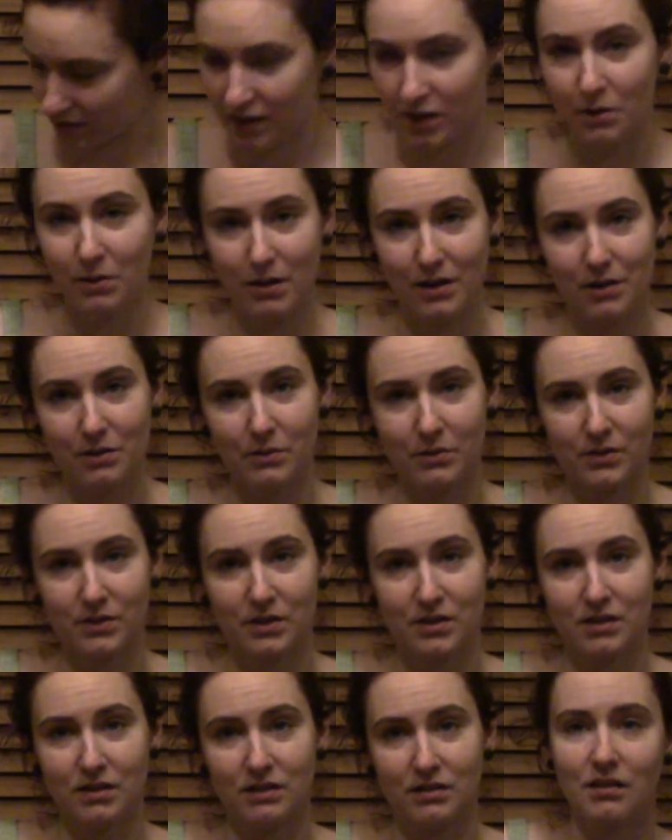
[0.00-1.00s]

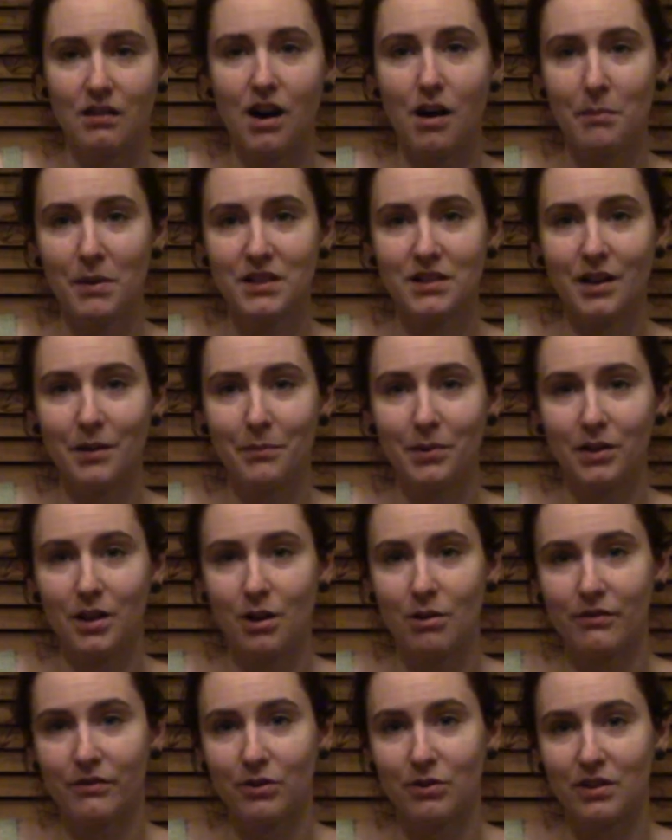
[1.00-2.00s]
co-host. Comment down
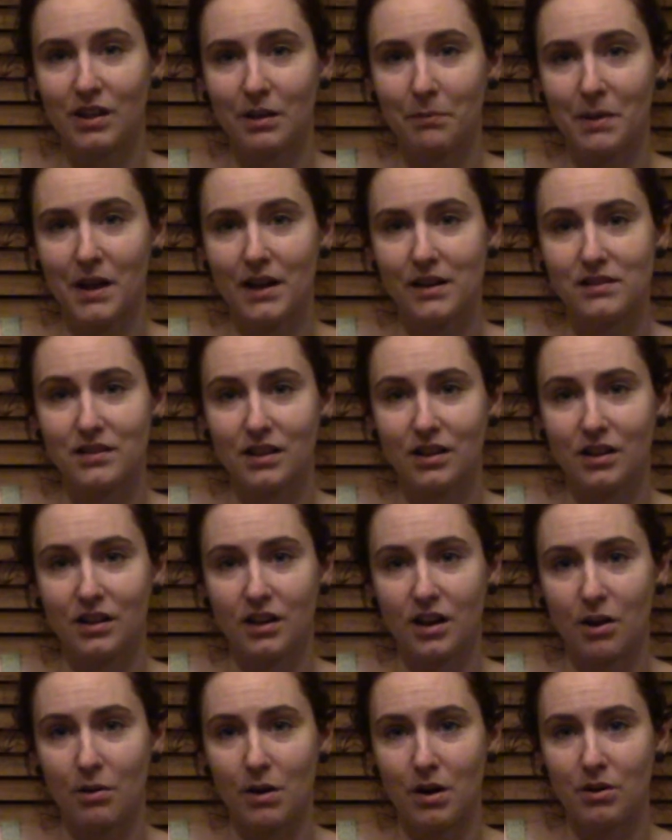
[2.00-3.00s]
below if you think Penny's a good
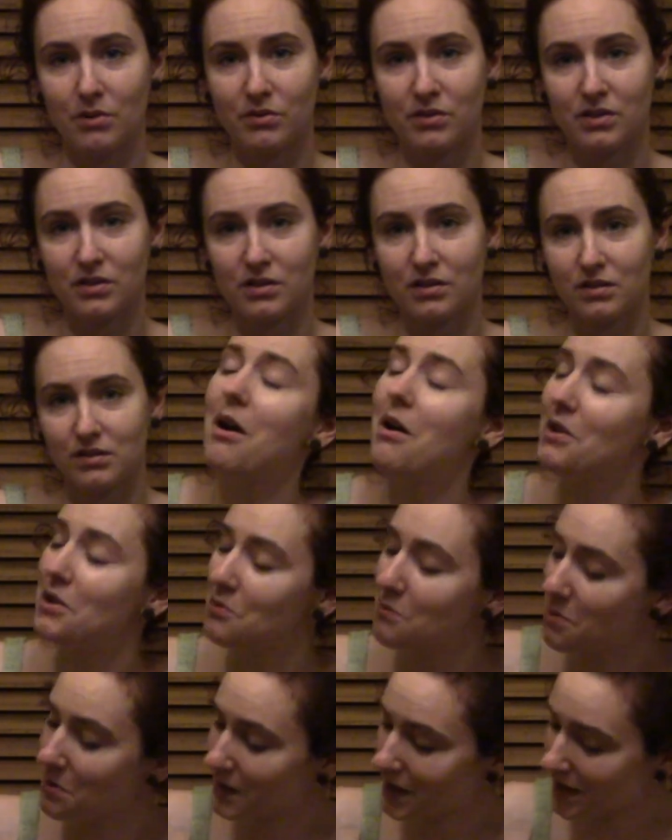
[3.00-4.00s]
co-host. Are
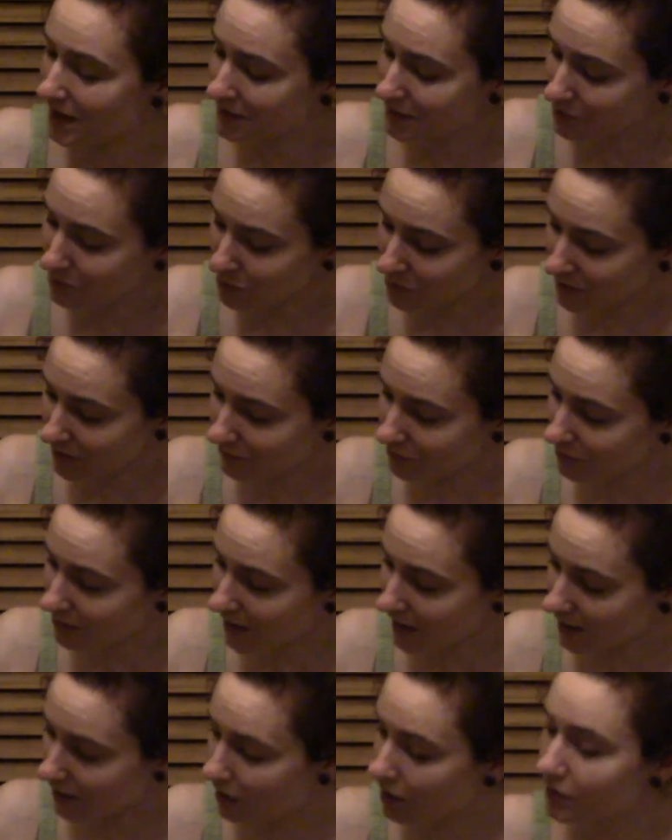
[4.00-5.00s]
you okay? Did you give your
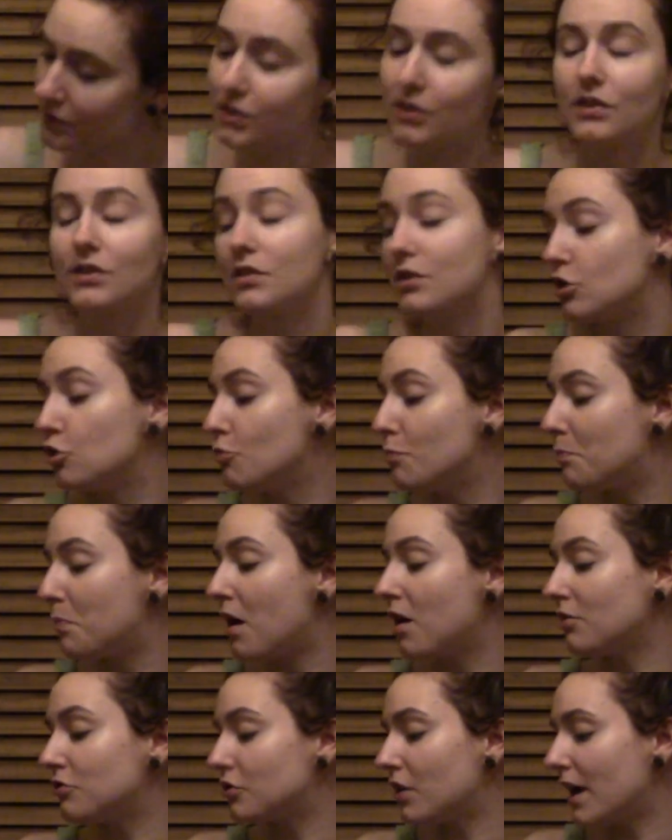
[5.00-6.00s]
head... You
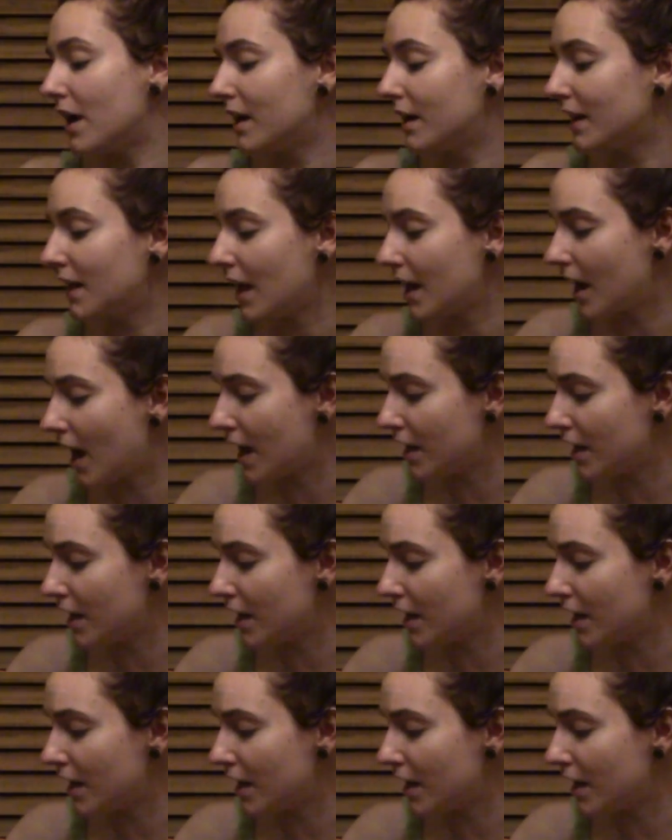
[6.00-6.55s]
bumped your head again.